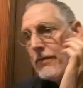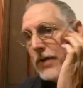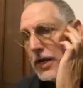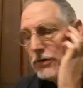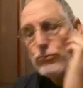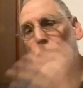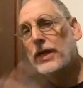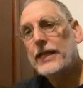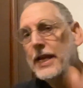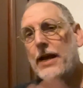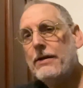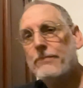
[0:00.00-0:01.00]

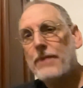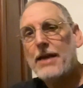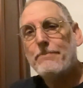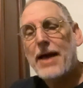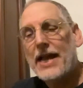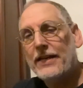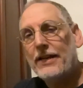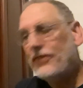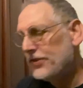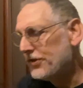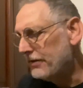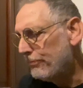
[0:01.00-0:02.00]
Really a
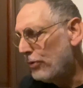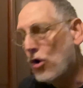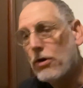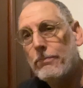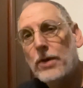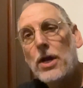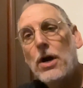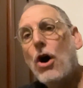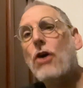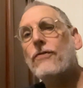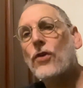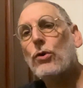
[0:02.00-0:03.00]
magnificent poem,
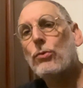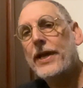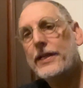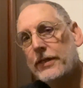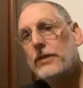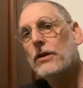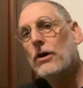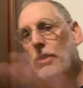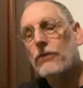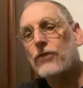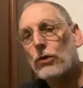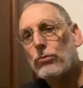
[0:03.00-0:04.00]
overwritten,
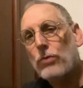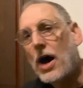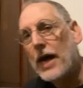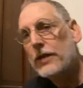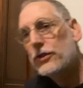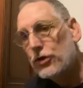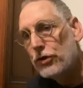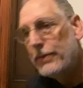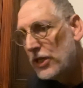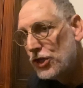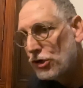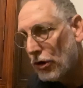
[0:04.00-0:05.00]
overwrought, to be
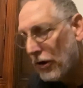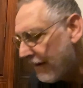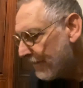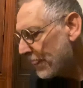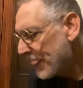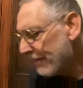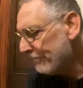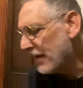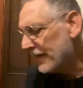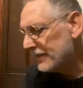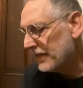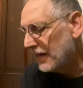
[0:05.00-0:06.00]
sure, but